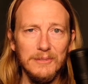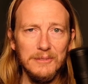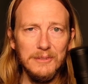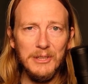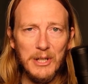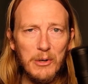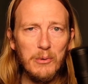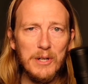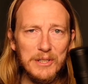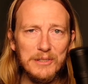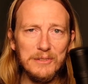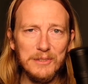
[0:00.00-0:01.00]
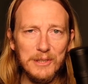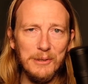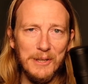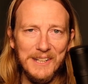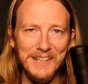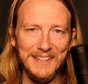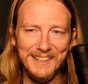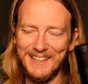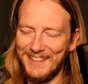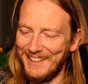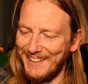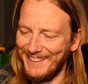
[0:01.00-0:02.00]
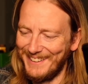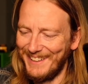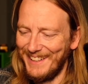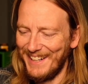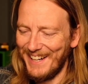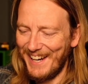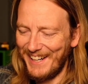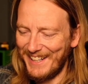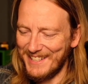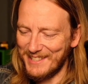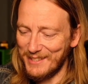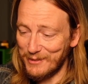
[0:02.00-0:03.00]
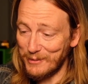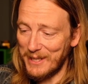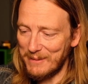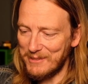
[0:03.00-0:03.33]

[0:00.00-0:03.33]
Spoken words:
know what you're doing, I guess is what I'm